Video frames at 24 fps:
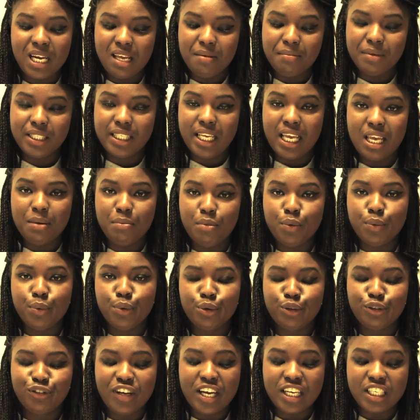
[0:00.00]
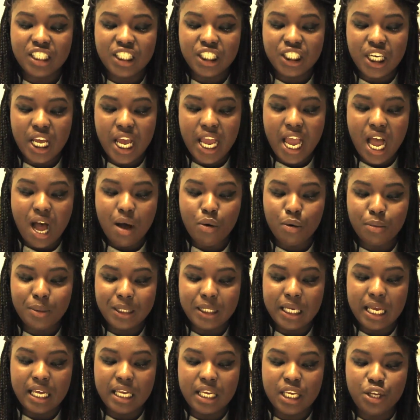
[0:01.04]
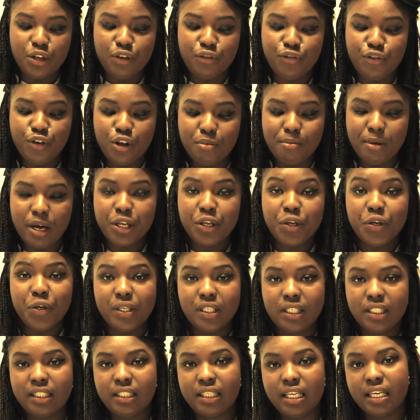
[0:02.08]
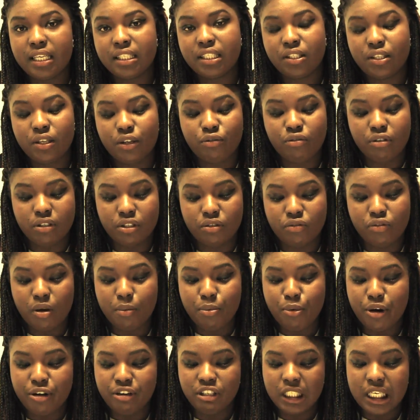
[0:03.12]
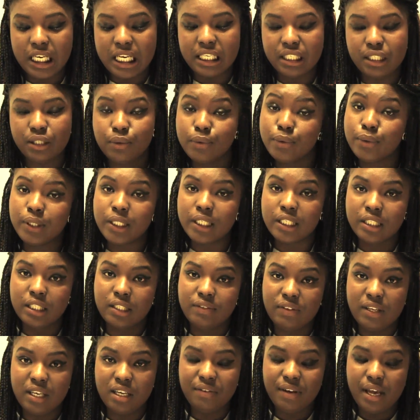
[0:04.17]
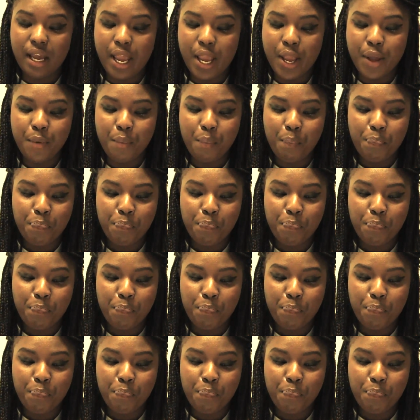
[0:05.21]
name is Amy Wolf, and today I will be taking you through my Unit 6 critical approaches, audience theory.